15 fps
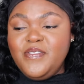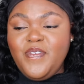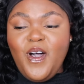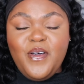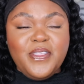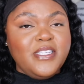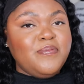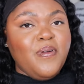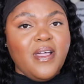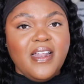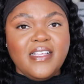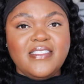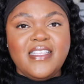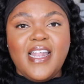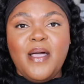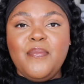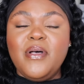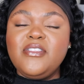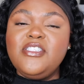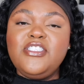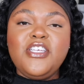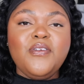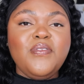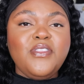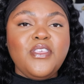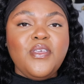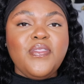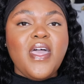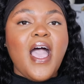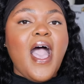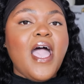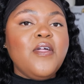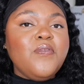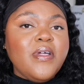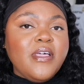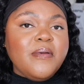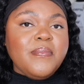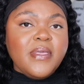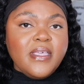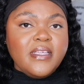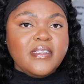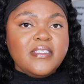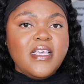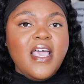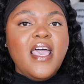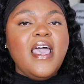of all these products that I'm about to share with you that I recommend,